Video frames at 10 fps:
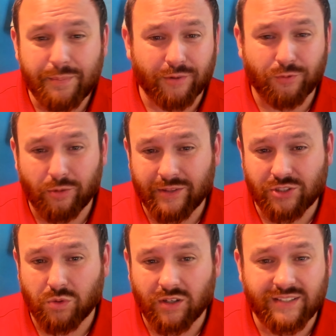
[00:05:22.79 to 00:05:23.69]

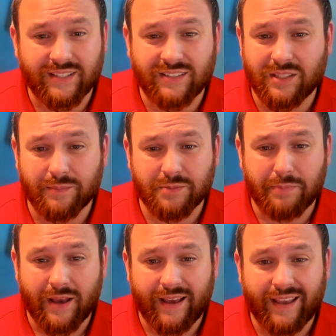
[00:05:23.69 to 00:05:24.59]
performance work systems
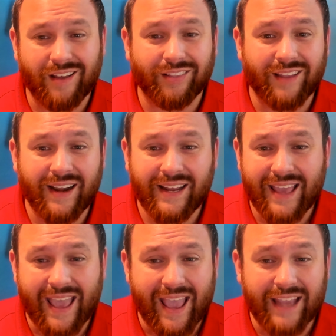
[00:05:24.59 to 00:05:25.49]
by aligning